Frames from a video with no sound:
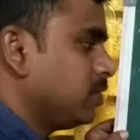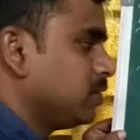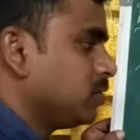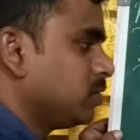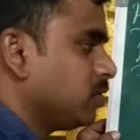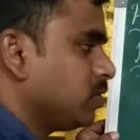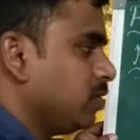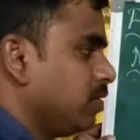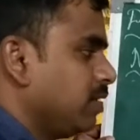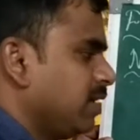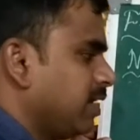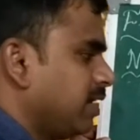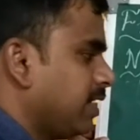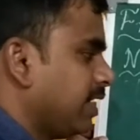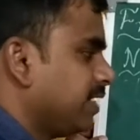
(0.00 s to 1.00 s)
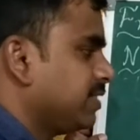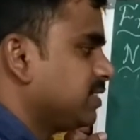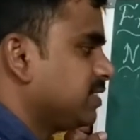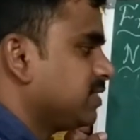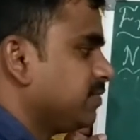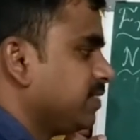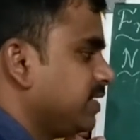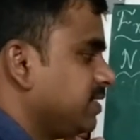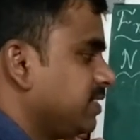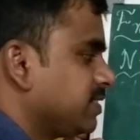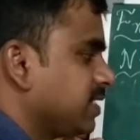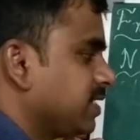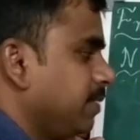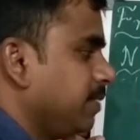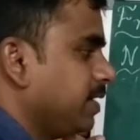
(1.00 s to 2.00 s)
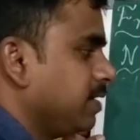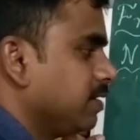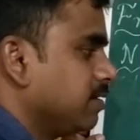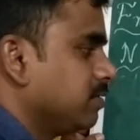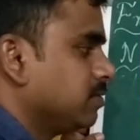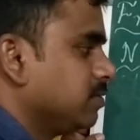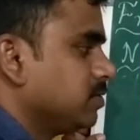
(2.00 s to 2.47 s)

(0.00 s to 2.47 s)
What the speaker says: So, like this, if it is coming,